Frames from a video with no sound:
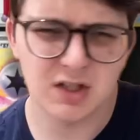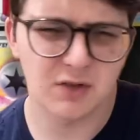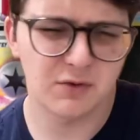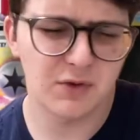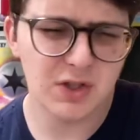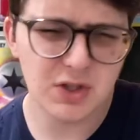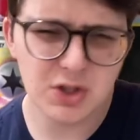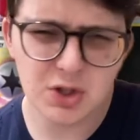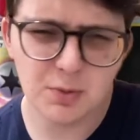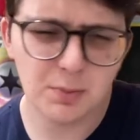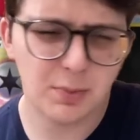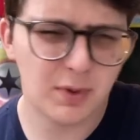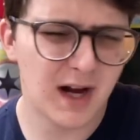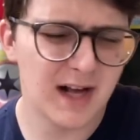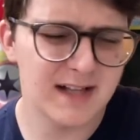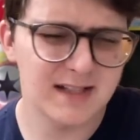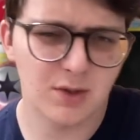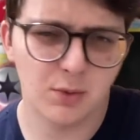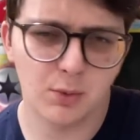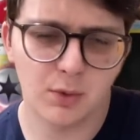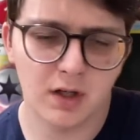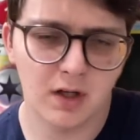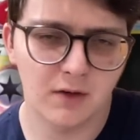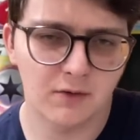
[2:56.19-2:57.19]
So if we do prize
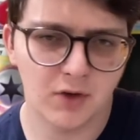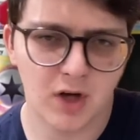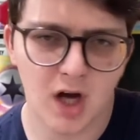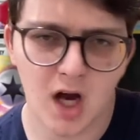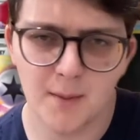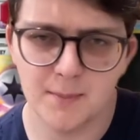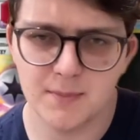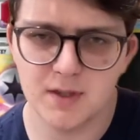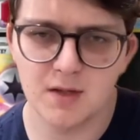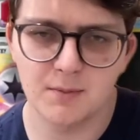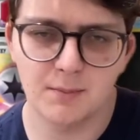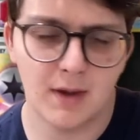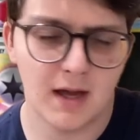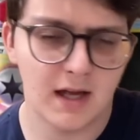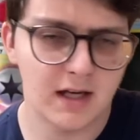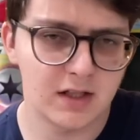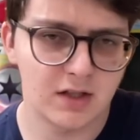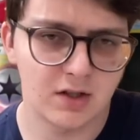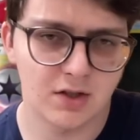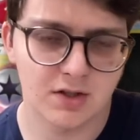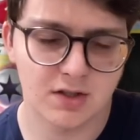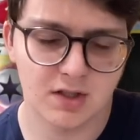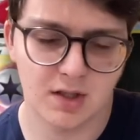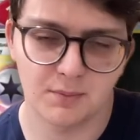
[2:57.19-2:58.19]
a one-of copy of
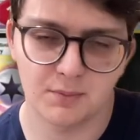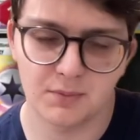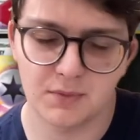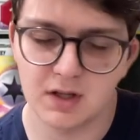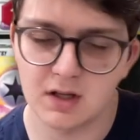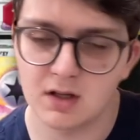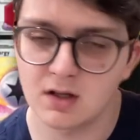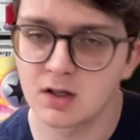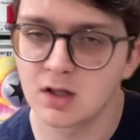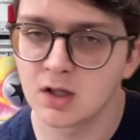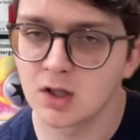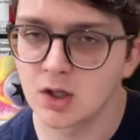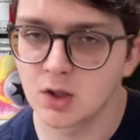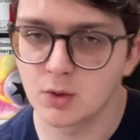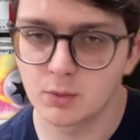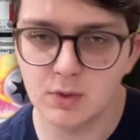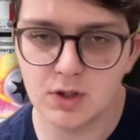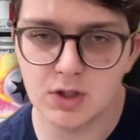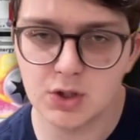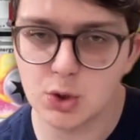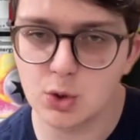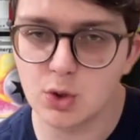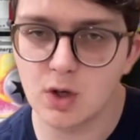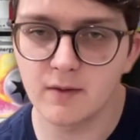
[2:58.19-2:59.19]
Penny or something,
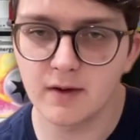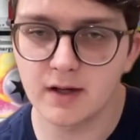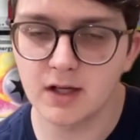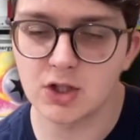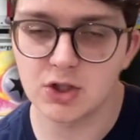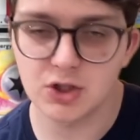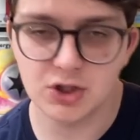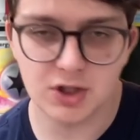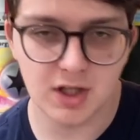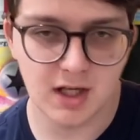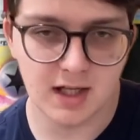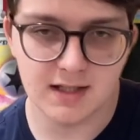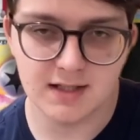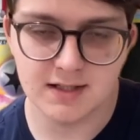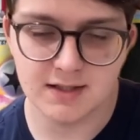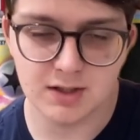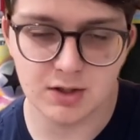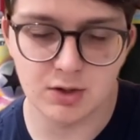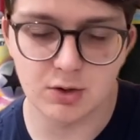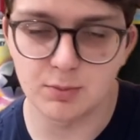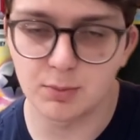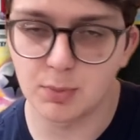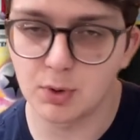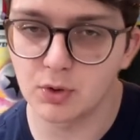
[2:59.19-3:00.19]
we do have like a chance
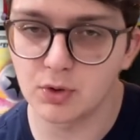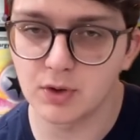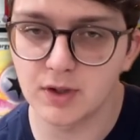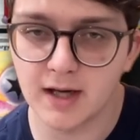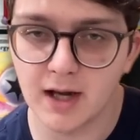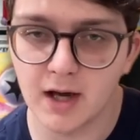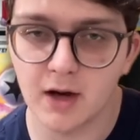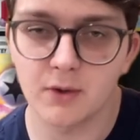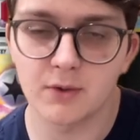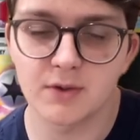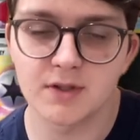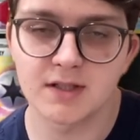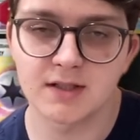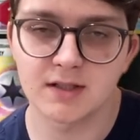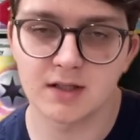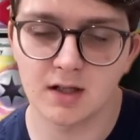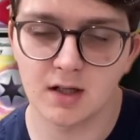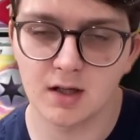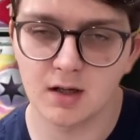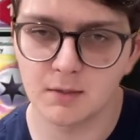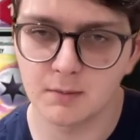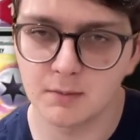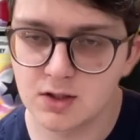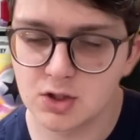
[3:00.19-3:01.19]
to pull it out.
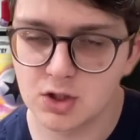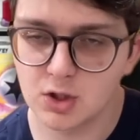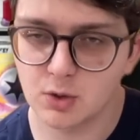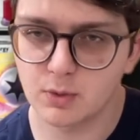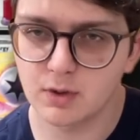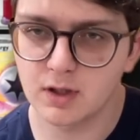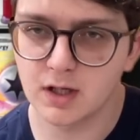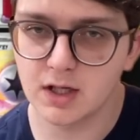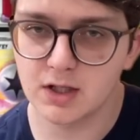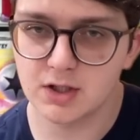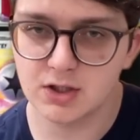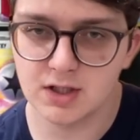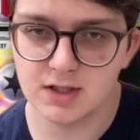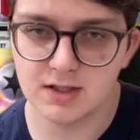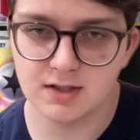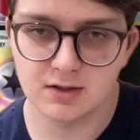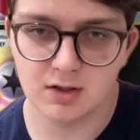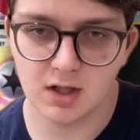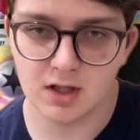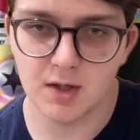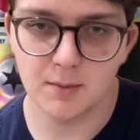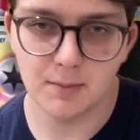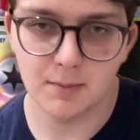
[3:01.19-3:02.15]
So we're not just trying to